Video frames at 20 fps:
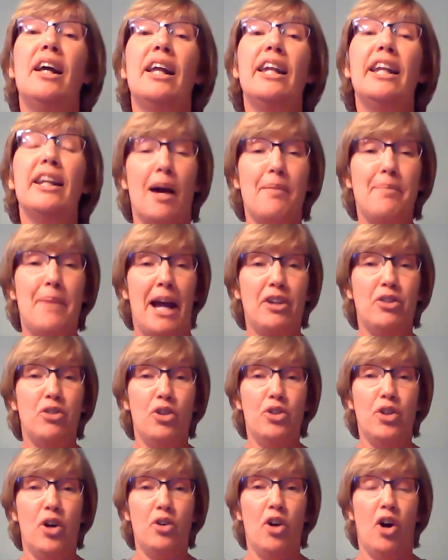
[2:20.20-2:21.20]
He got back to
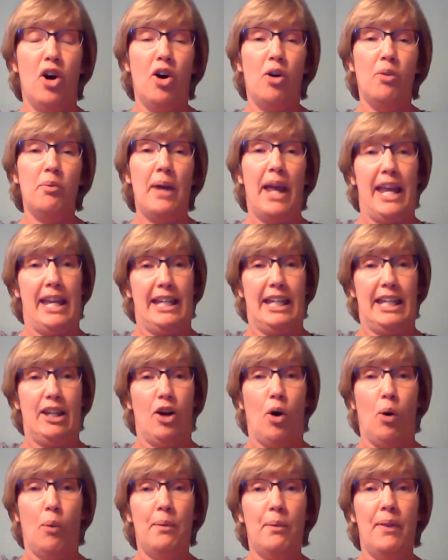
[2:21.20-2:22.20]
his own home, and he
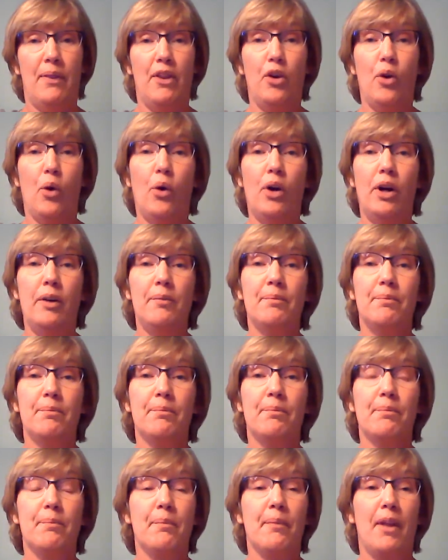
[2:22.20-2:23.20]
opened the door.
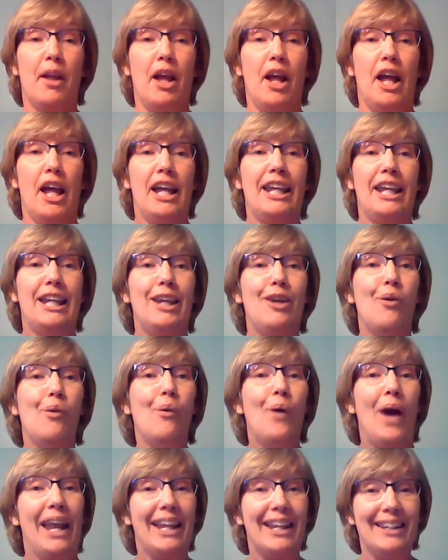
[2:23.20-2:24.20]
He
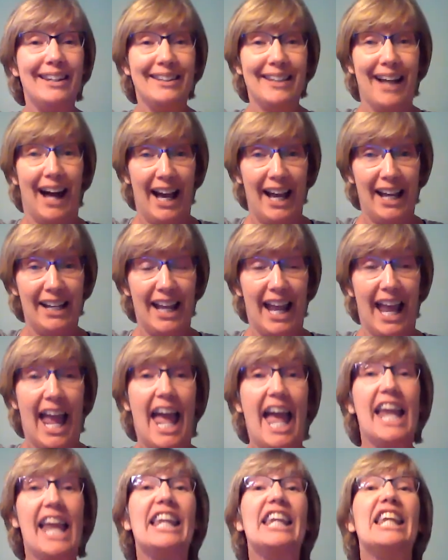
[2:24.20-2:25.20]
went inside,
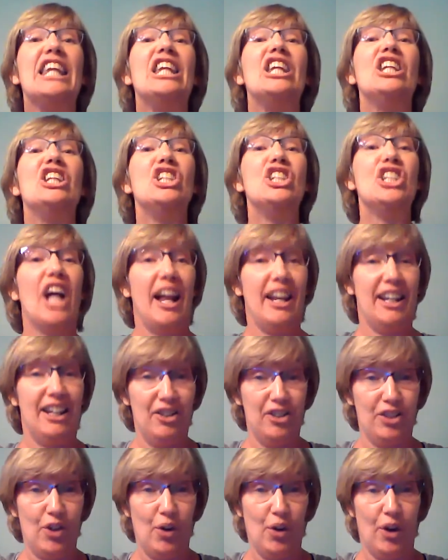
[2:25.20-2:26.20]
and he shut
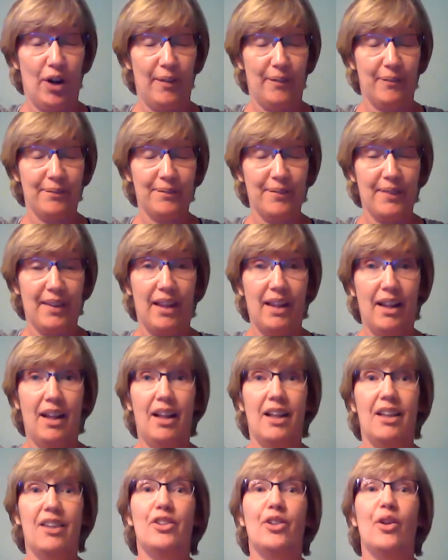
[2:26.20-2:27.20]
his door.
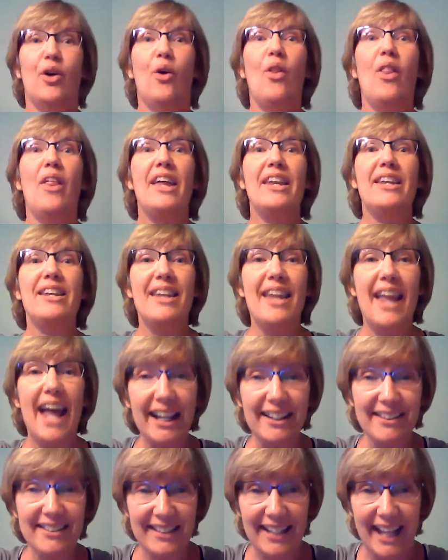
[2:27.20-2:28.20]
So the
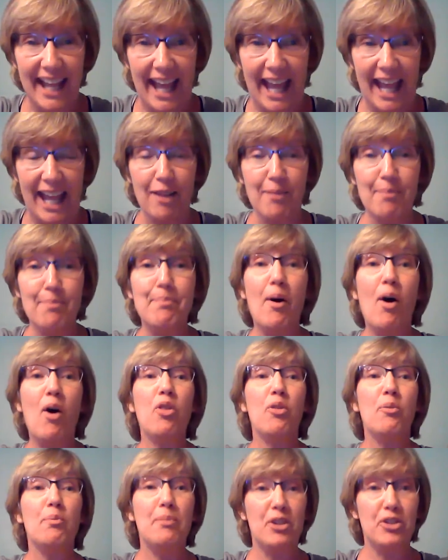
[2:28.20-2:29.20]
next day,
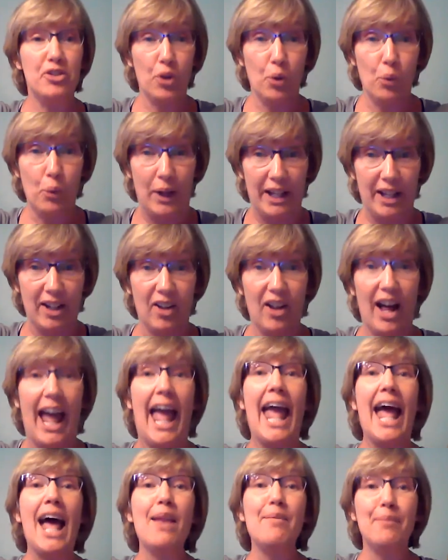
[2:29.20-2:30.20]
both Mr. Wiggle
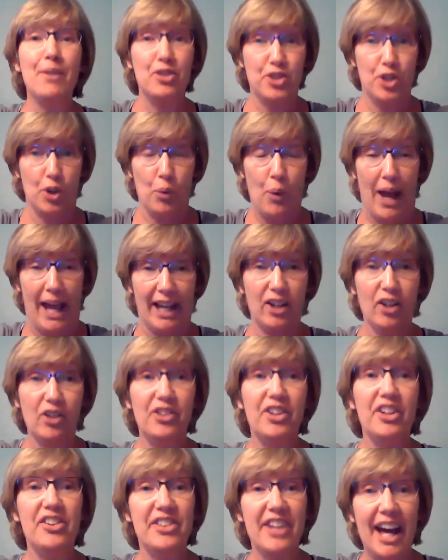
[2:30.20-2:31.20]
and Mr. Waggle
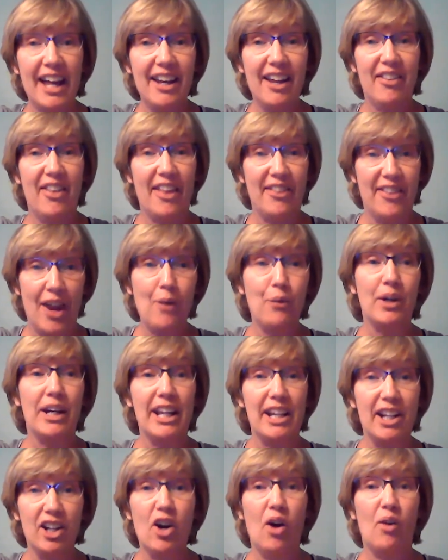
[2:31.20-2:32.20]
decided that they were
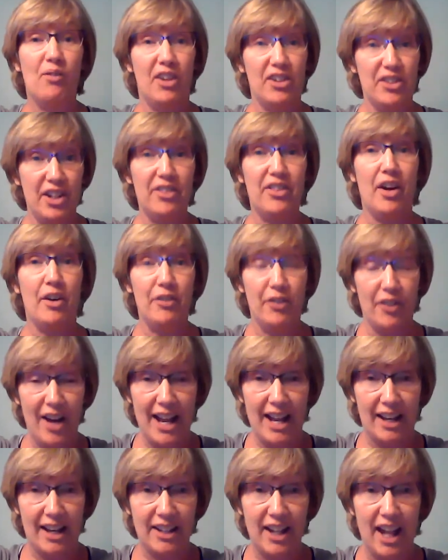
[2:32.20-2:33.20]
going to go visit their
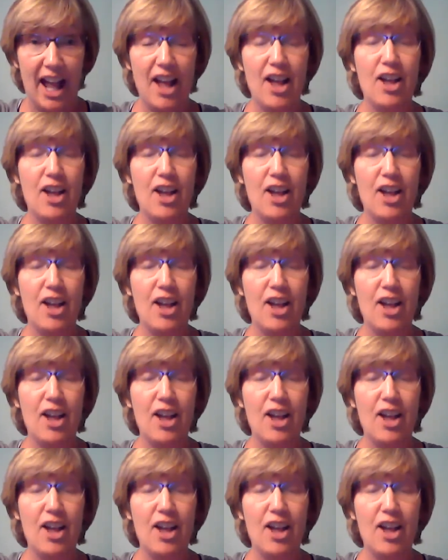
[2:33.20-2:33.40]
friend.